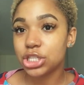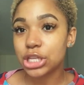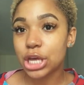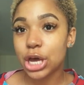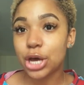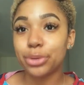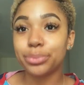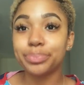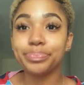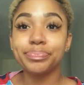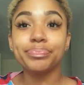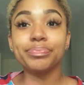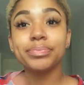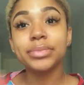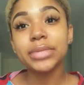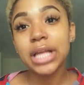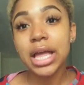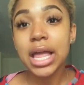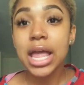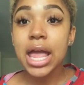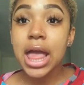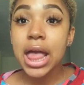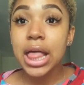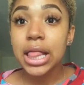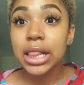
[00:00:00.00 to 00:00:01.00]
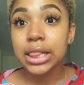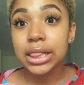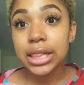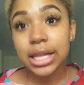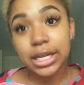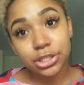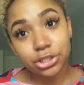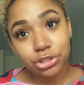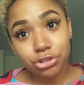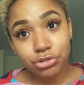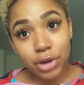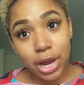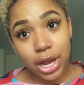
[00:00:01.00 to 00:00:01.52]
so
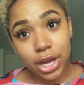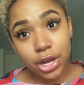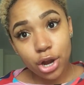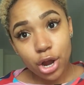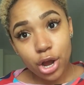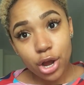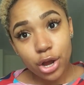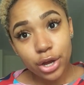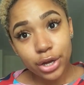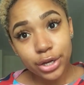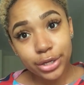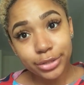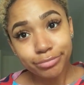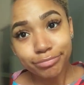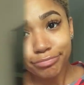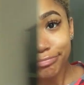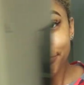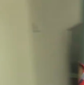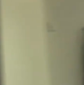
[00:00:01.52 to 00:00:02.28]
let's try it on.